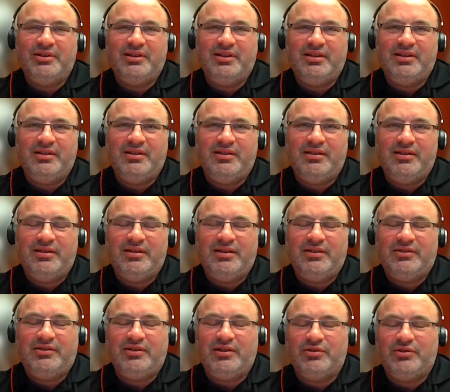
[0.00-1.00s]

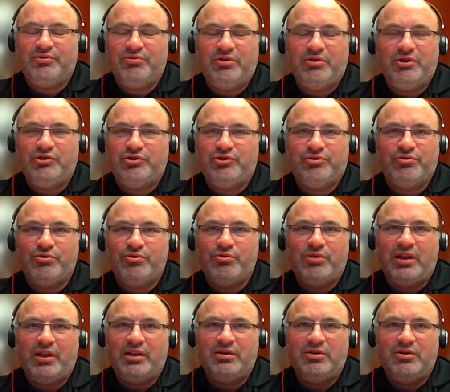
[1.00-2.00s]
it's it's really true
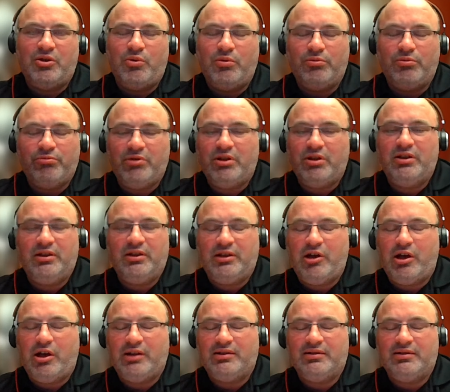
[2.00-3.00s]
that no one really
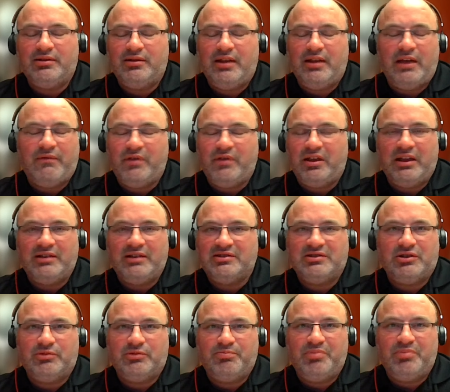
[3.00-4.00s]
got ever gets
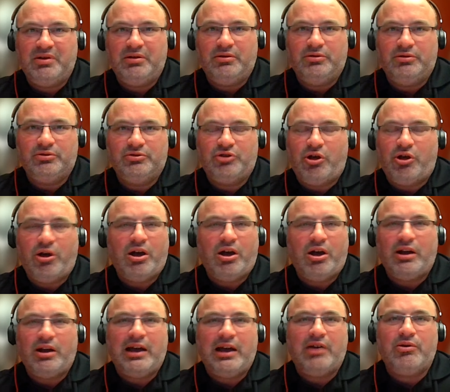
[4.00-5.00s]
to be
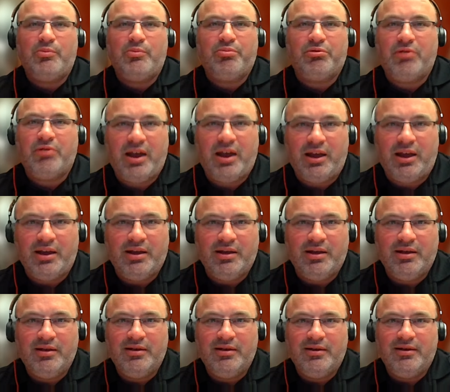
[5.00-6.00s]
taught how to pray,
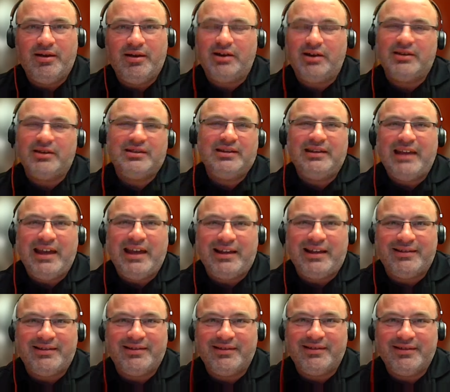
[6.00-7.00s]
how to connect